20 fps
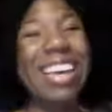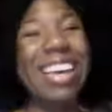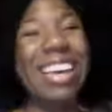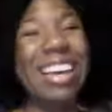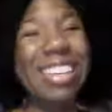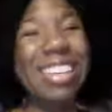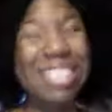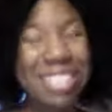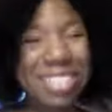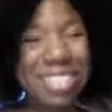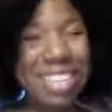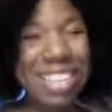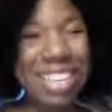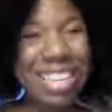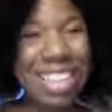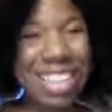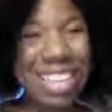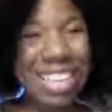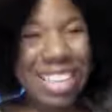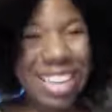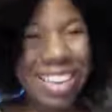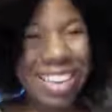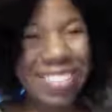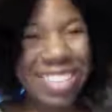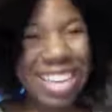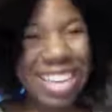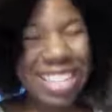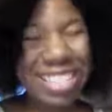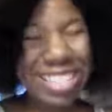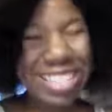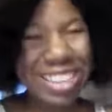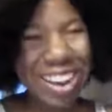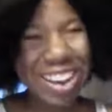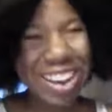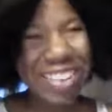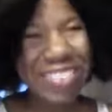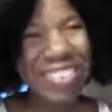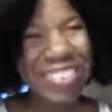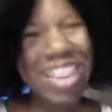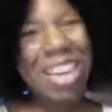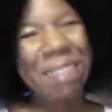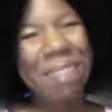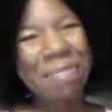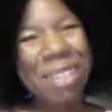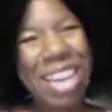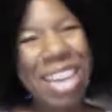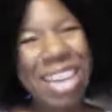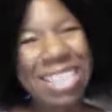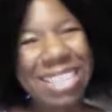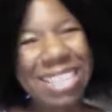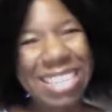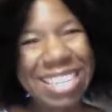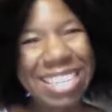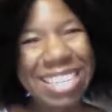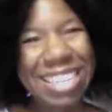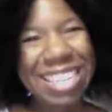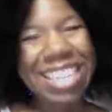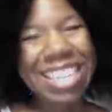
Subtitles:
underneath of that scarf and plastic.